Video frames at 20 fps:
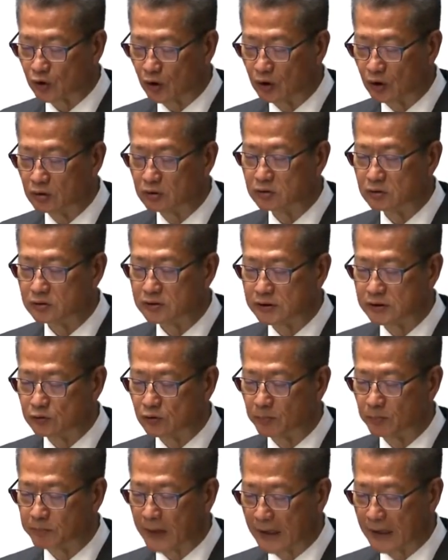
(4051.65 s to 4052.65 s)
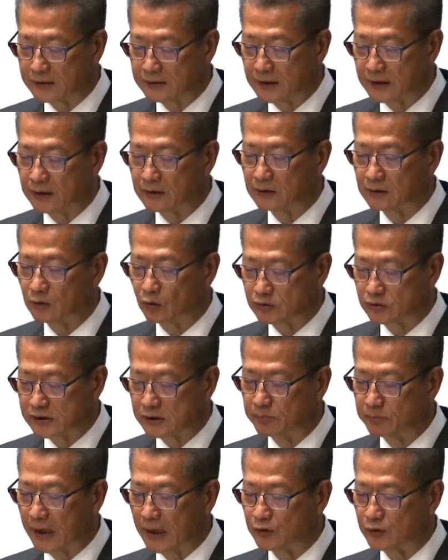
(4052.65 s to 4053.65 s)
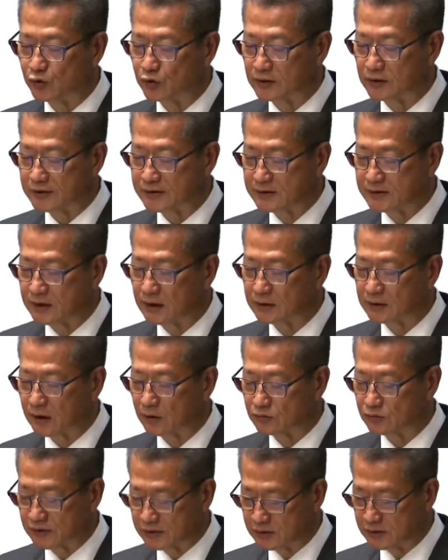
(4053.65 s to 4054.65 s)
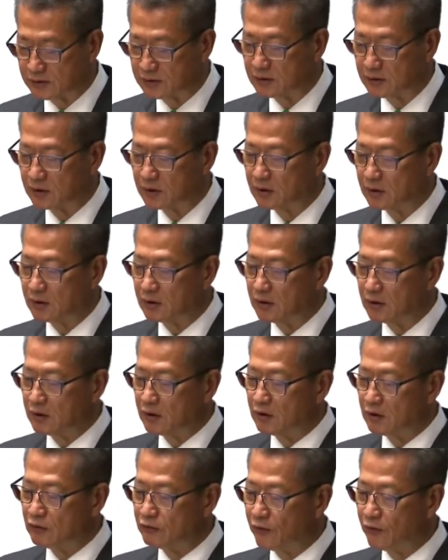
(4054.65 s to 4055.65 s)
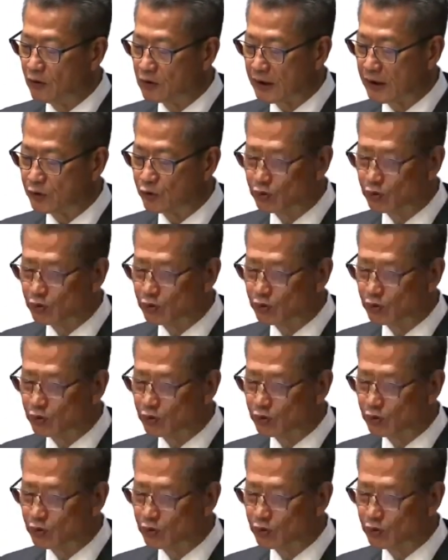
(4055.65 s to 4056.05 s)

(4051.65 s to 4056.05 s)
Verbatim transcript: attracting over 860 million dollars of private investment